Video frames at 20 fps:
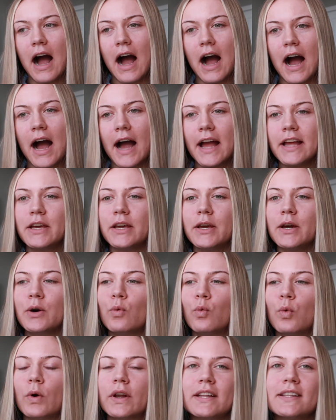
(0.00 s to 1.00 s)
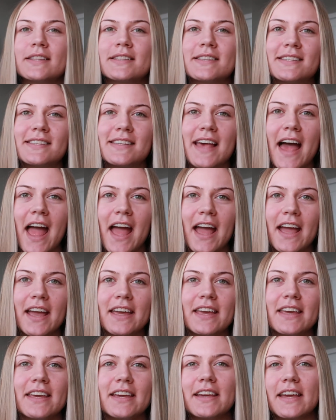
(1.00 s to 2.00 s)
I wouldn't say
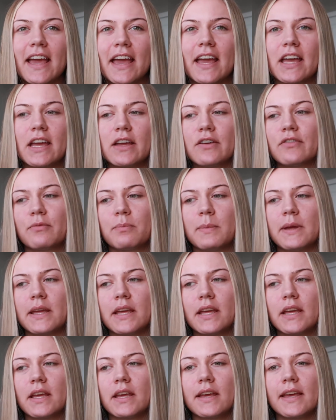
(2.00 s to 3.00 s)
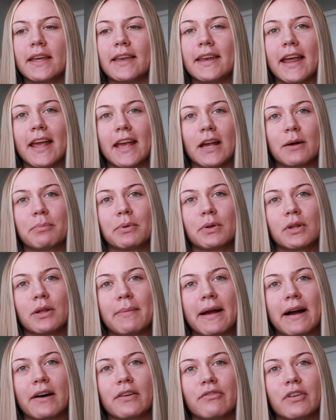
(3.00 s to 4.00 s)
he gave me an ample
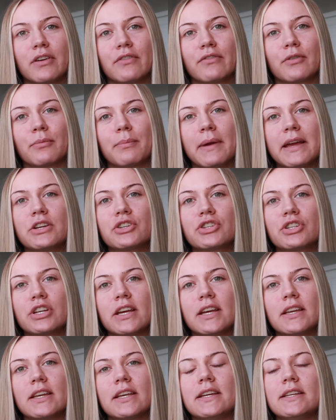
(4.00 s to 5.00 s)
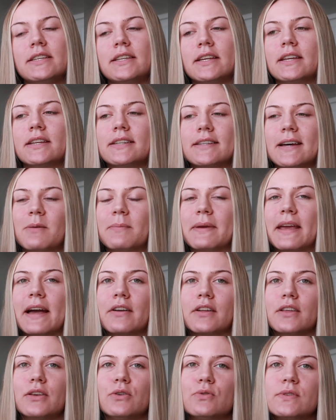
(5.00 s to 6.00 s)
amount of information. He didn't tell me how
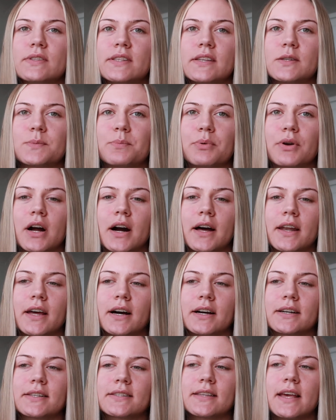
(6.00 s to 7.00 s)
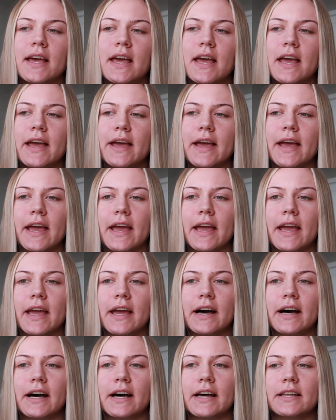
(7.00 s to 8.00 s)
to use these products,
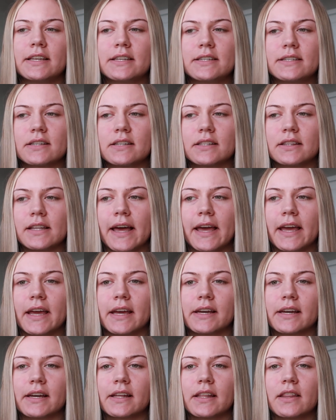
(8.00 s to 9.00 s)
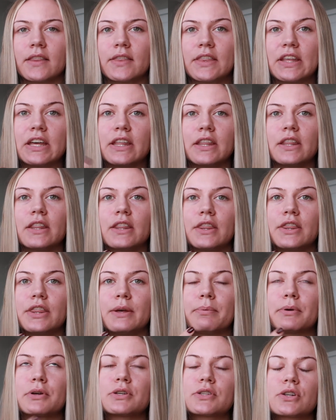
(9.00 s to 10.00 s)
and like the
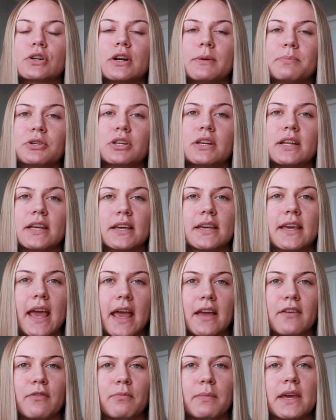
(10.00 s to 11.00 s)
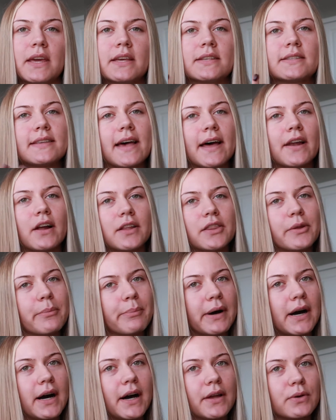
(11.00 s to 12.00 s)
prescription he gave me, it said on the
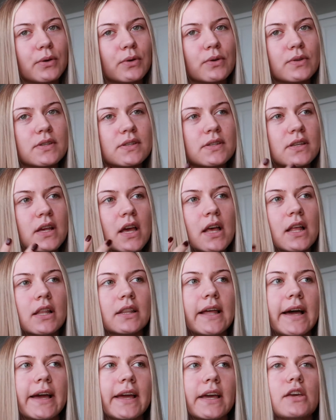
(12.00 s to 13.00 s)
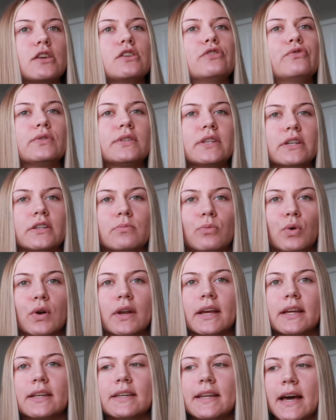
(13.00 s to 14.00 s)
bottles like use this
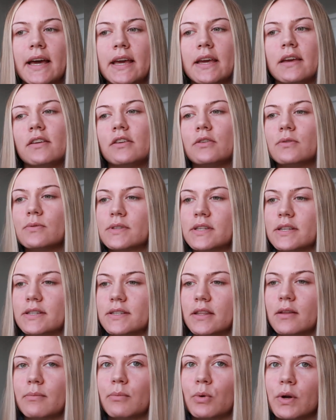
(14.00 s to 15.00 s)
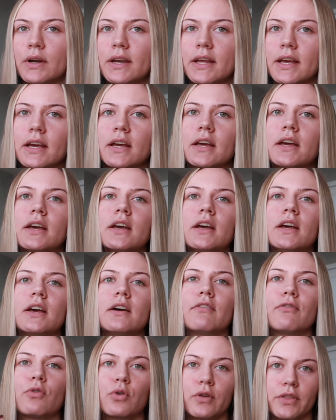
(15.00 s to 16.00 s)
morning and night, use this in the morning
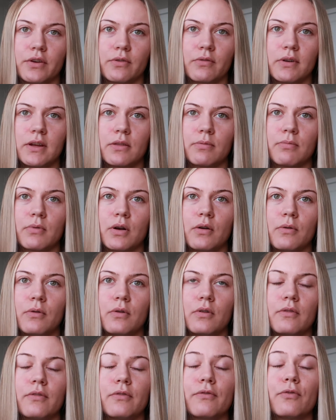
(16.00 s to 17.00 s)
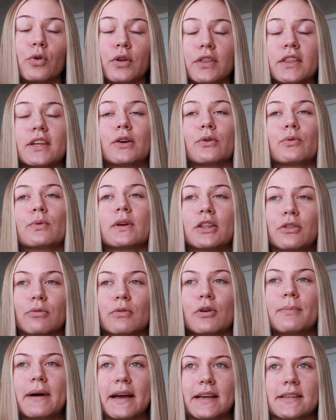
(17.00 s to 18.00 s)
for the
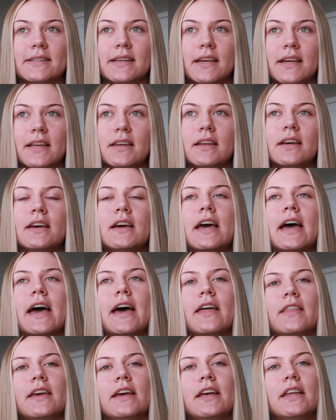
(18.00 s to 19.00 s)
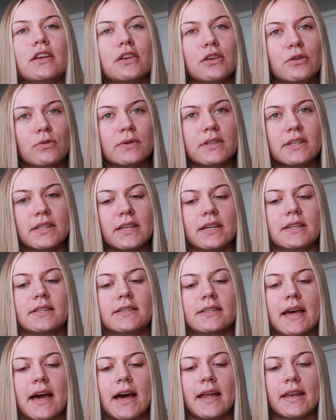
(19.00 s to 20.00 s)
erythromycin, and then use
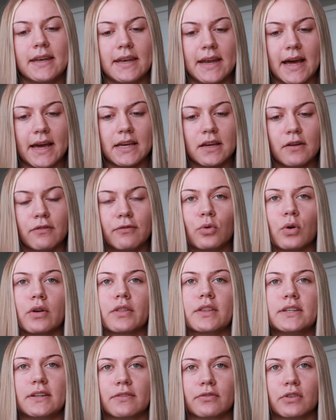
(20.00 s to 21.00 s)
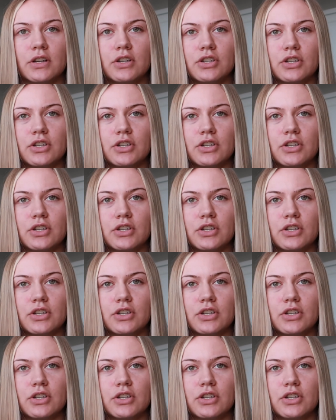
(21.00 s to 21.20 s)
this at night for the Differin